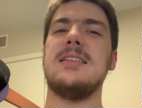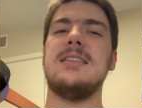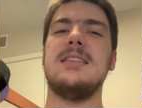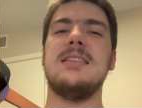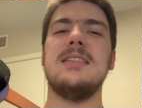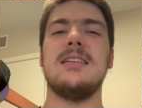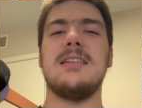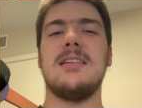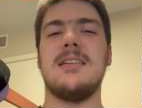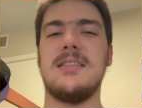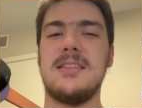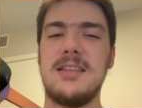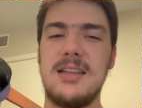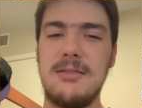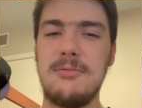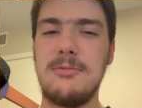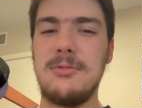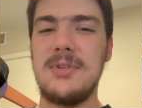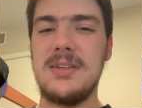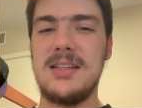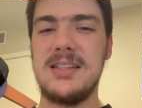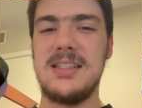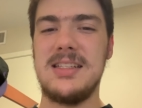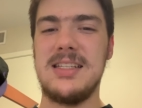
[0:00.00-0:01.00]
you know, I didn't
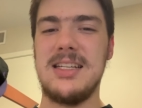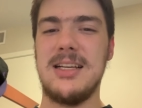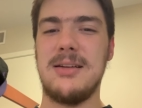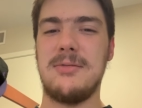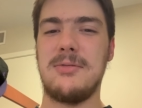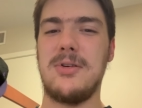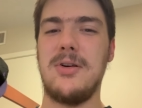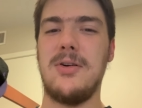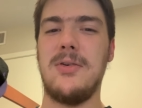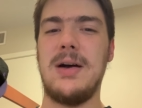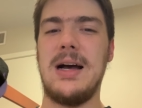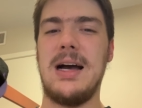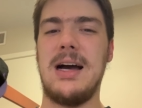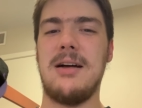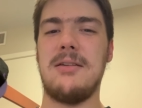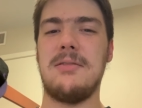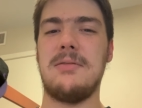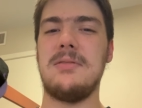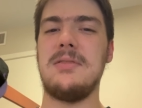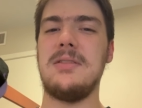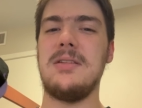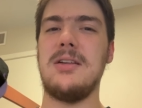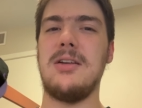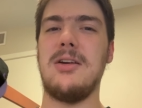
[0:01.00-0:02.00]
want to see him go out.
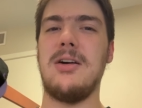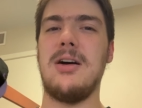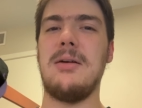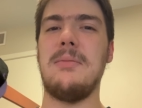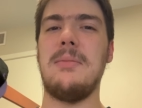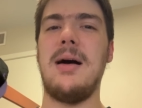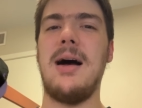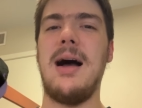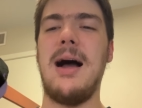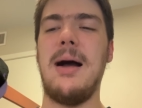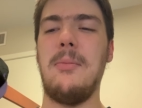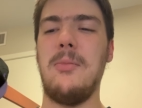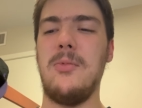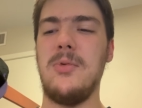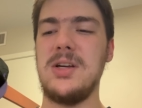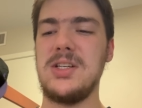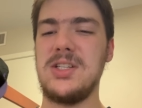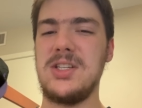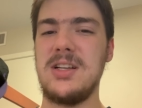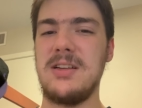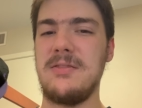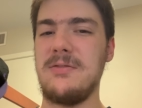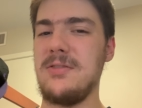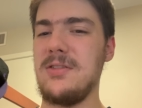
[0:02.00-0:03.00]
You know, I'm
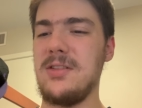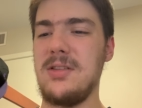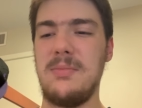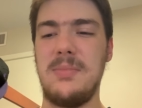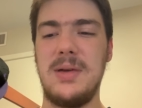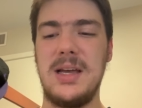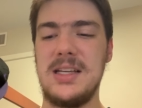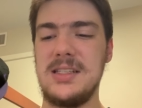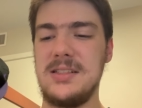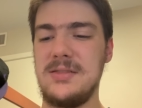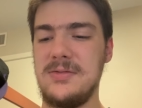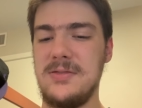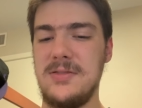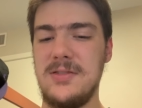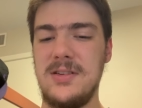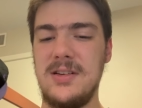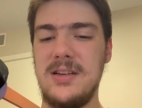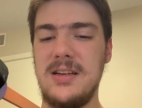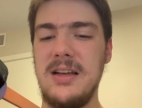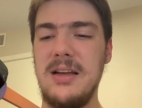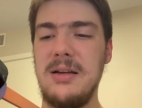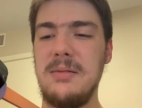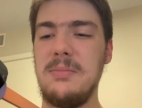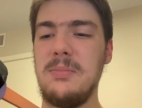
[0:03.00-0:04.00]
wishing for the best for
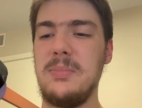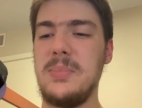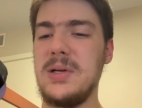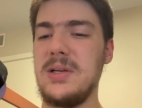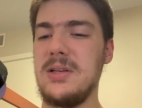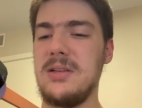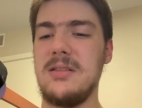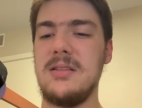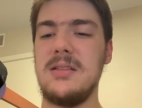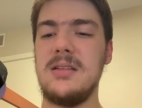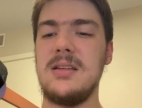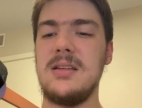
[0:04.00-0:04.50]
him, but